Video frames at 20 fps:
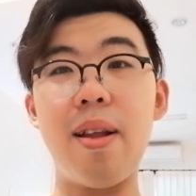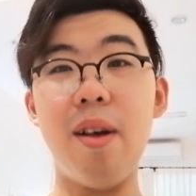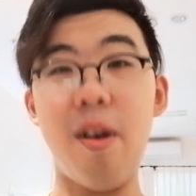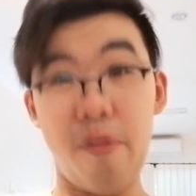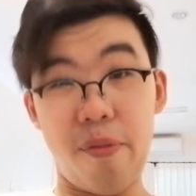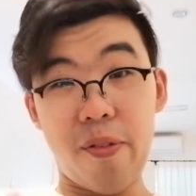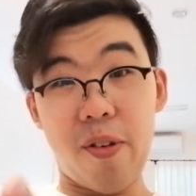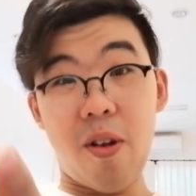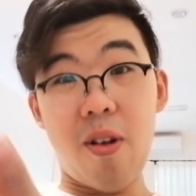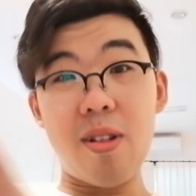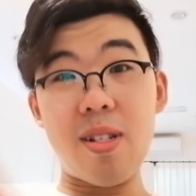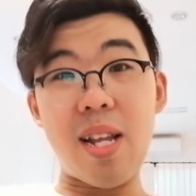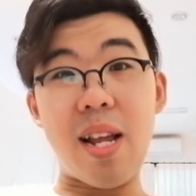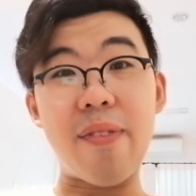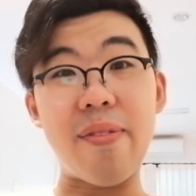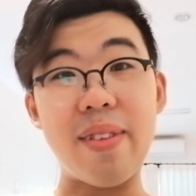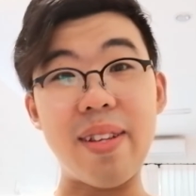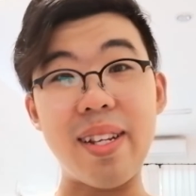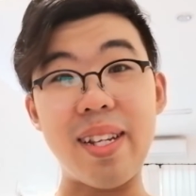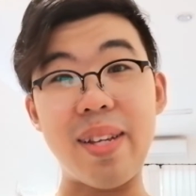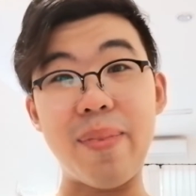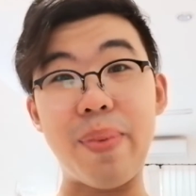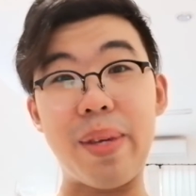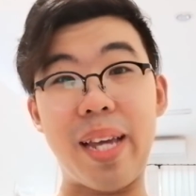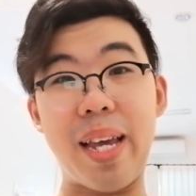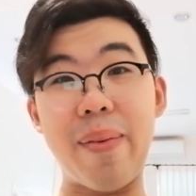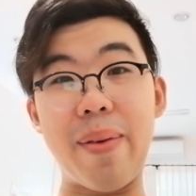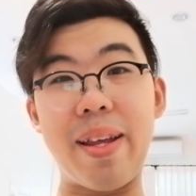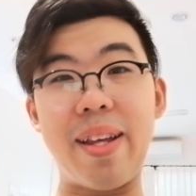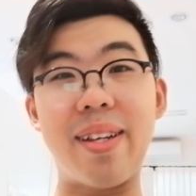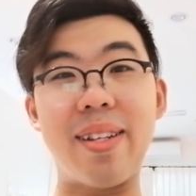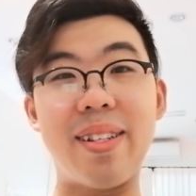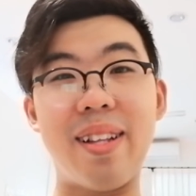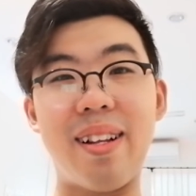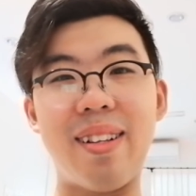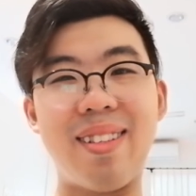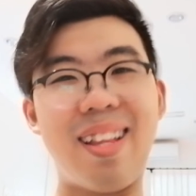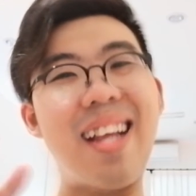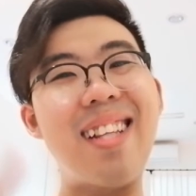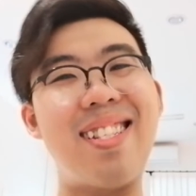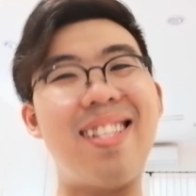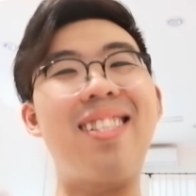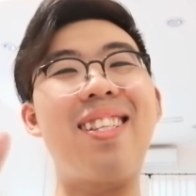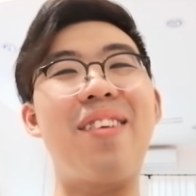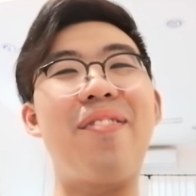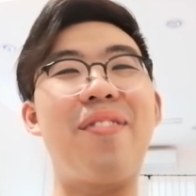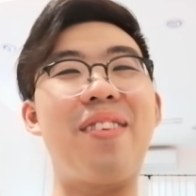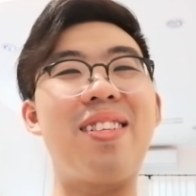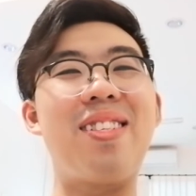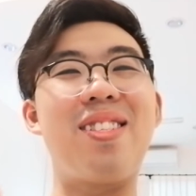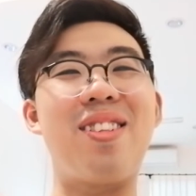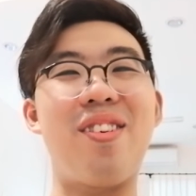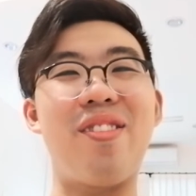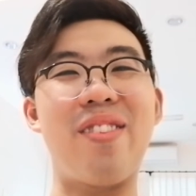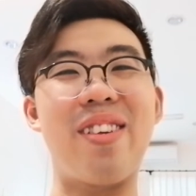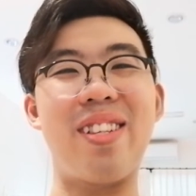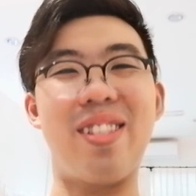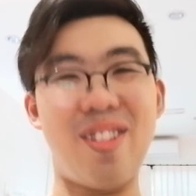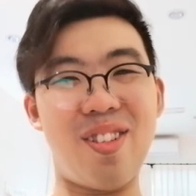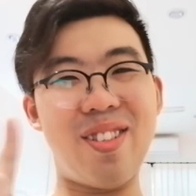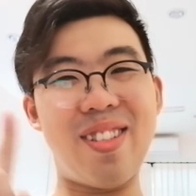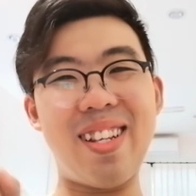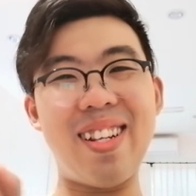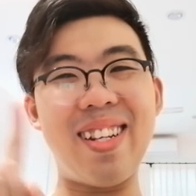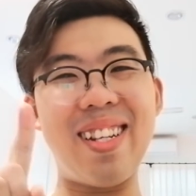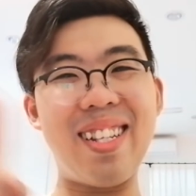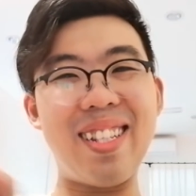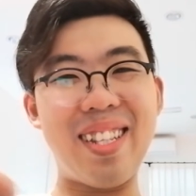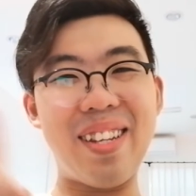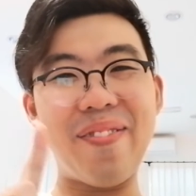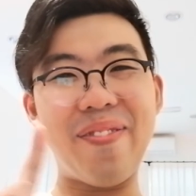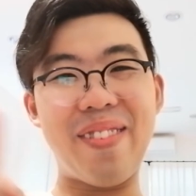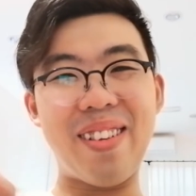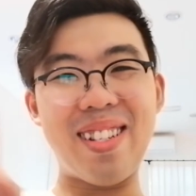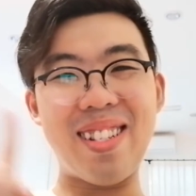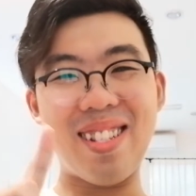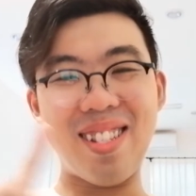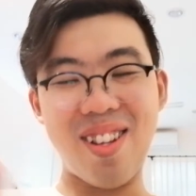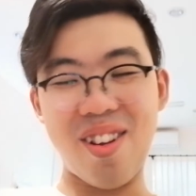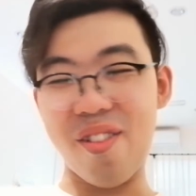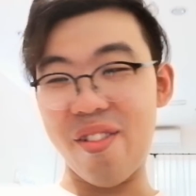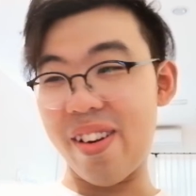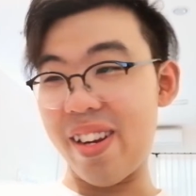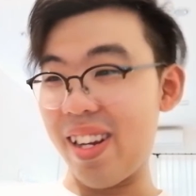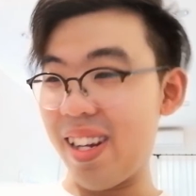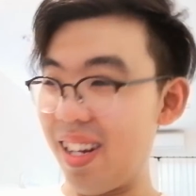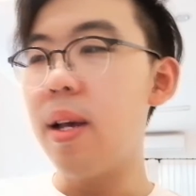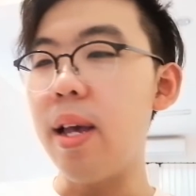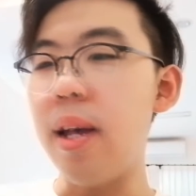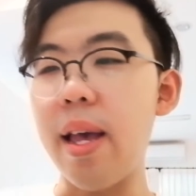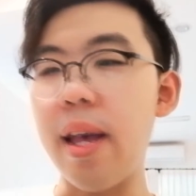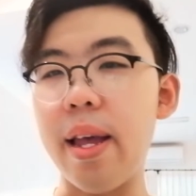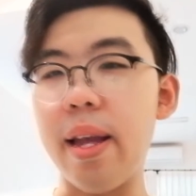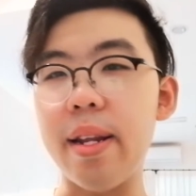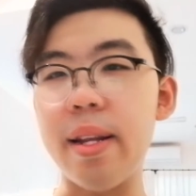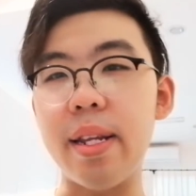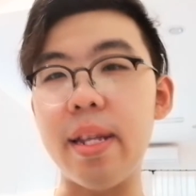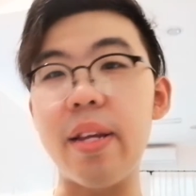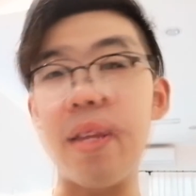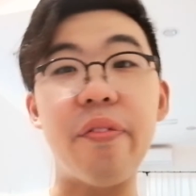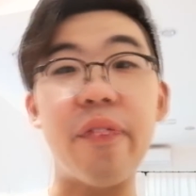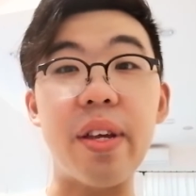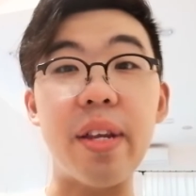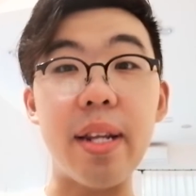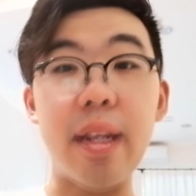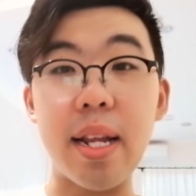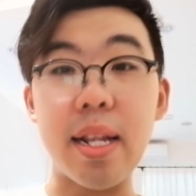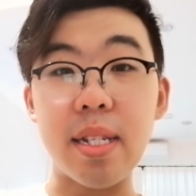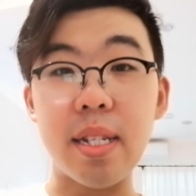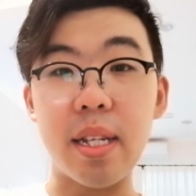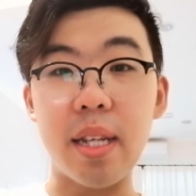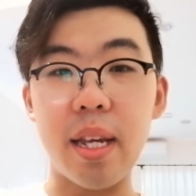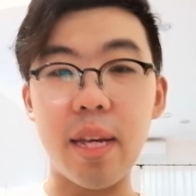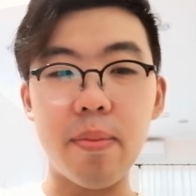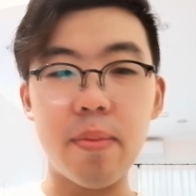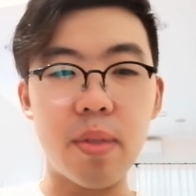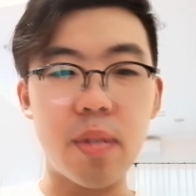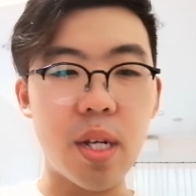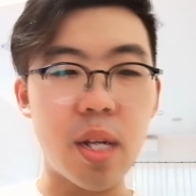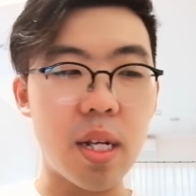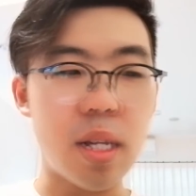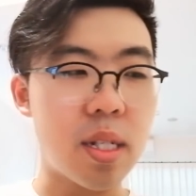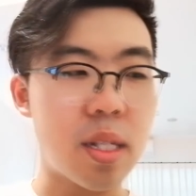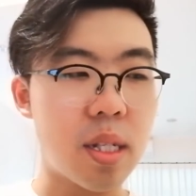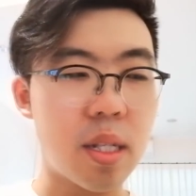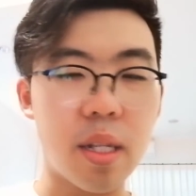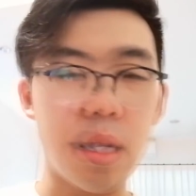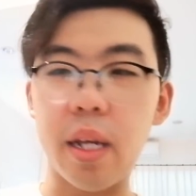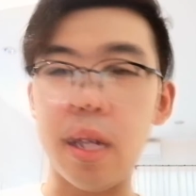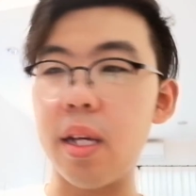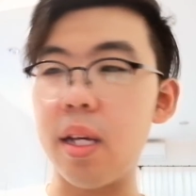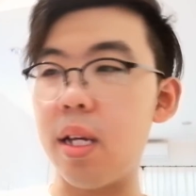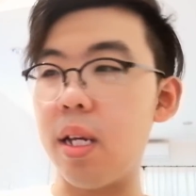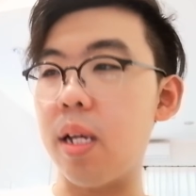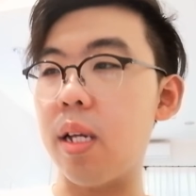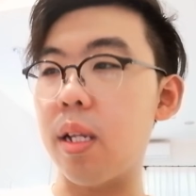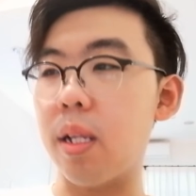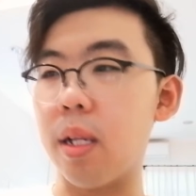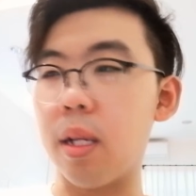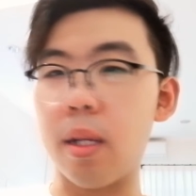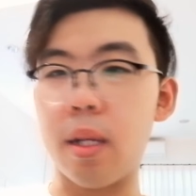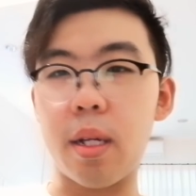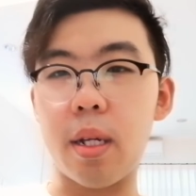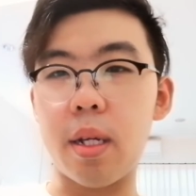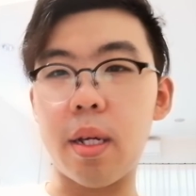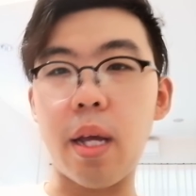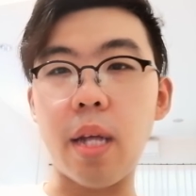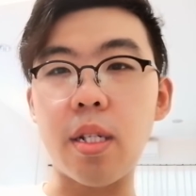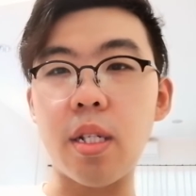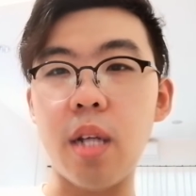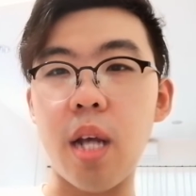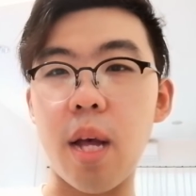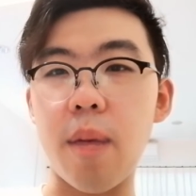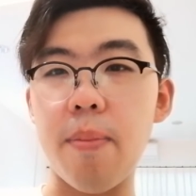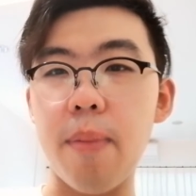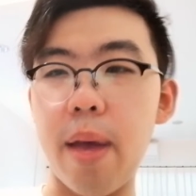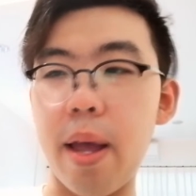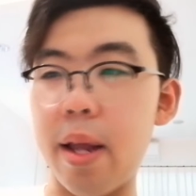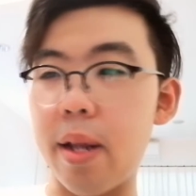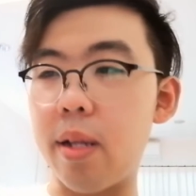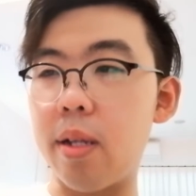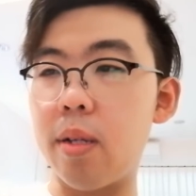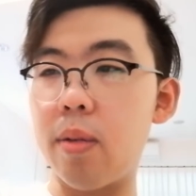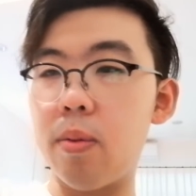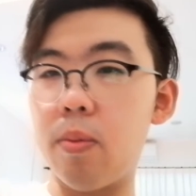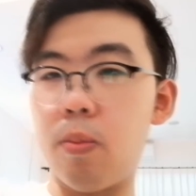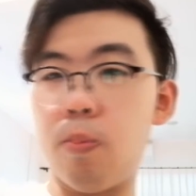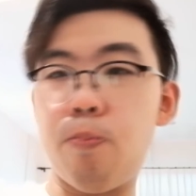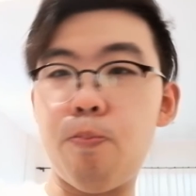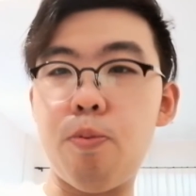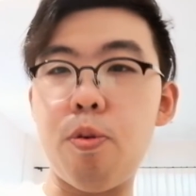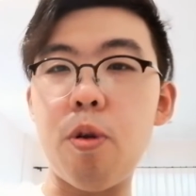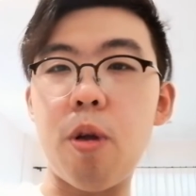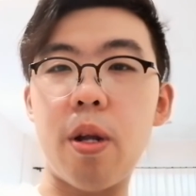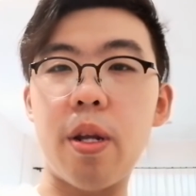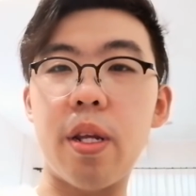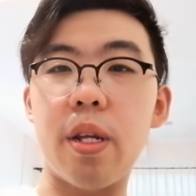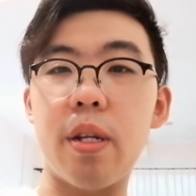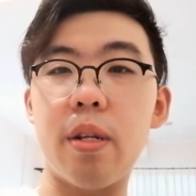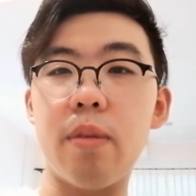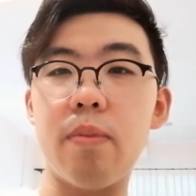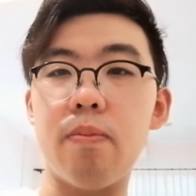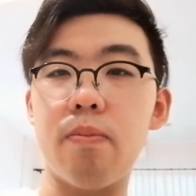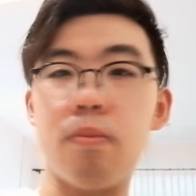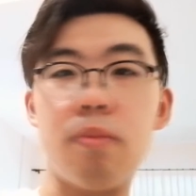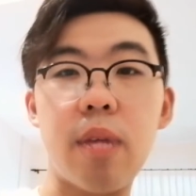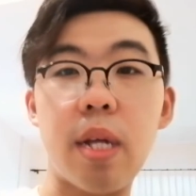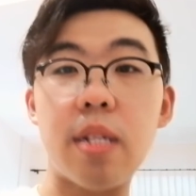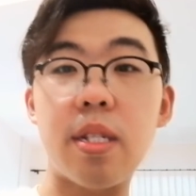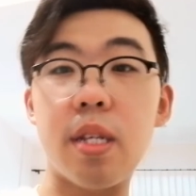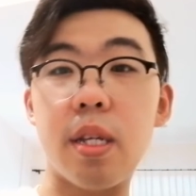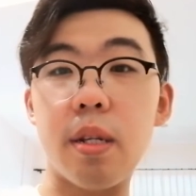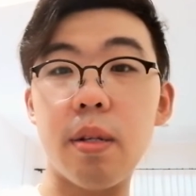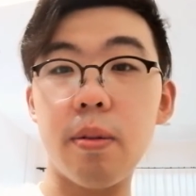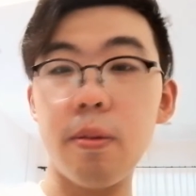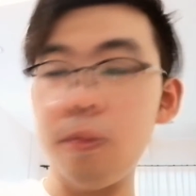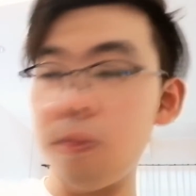of course, after it became an adult, that's a different story. Totally different story. And if it escaped, just take a cash cup and pull on it. That's it.